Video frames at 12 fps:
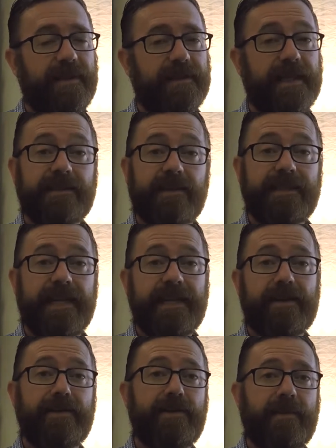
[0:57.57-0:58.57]
That's our take
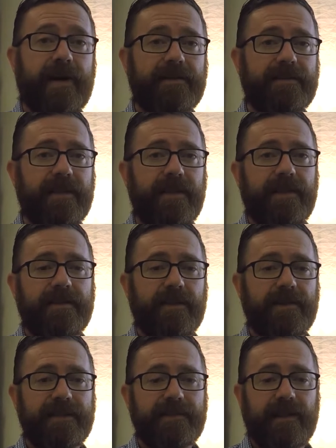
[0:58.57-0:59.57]
here at NuMinds. So
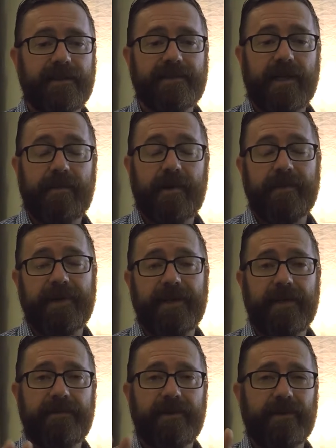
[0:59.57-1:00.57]
in this knowledge drop, I'm going to
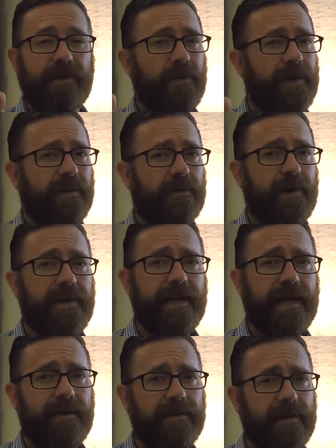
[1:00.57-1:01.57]
give you a quick
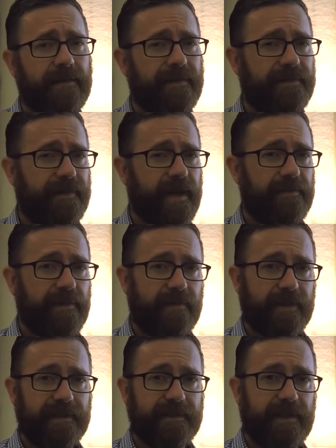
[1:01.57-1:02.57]
rundown of the 5
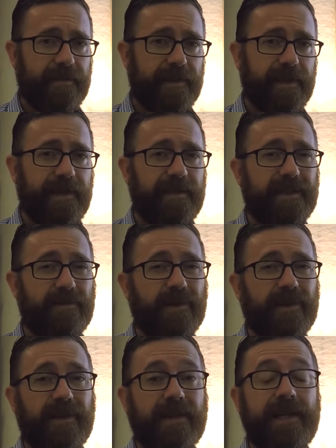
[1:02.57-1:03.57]
overexcitabilities, and we're
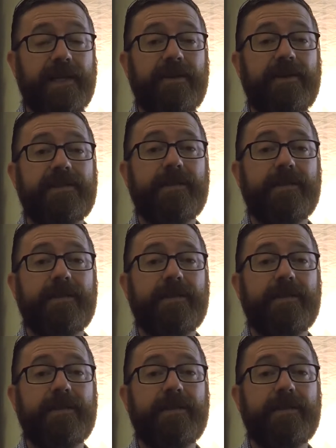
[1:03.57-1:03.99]
going to link you to